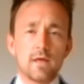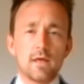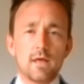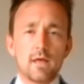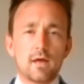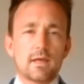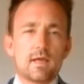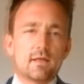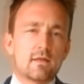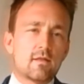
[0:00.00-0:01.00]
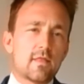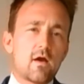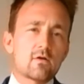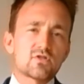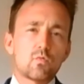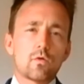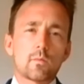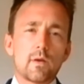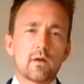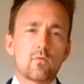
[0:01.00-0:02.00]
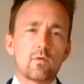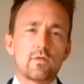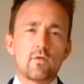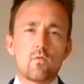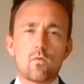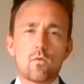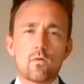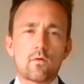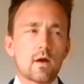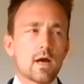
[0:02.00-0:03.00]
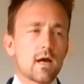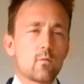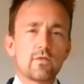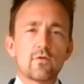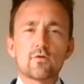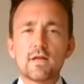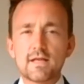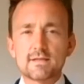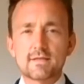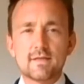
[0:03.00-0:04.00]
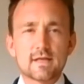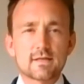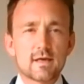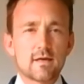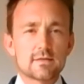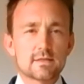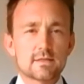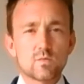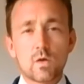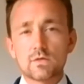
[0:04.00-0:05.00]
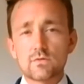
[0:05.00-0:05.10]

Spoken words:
Again, they also work better with your knit neckties as well.